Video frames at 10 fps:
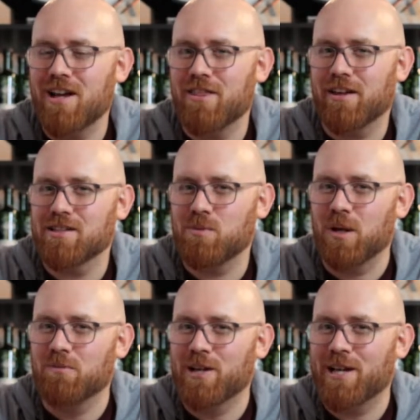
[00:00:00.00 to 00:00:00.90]
I think is what
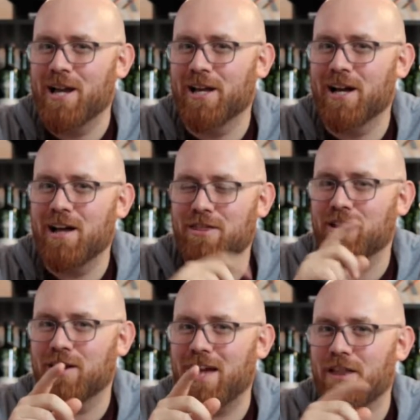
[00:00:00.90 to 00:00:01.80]
I'm really getting at. I
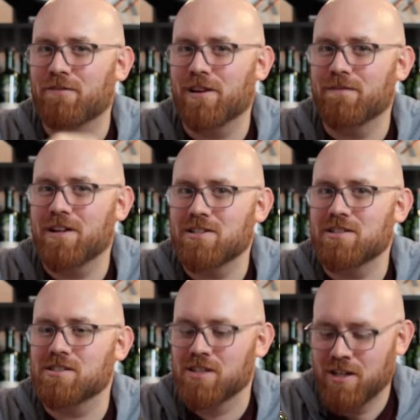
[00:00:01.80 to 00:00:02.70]
think the gathering event
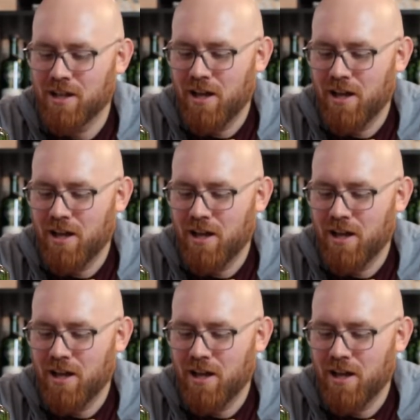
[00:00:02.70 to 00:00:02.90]
is...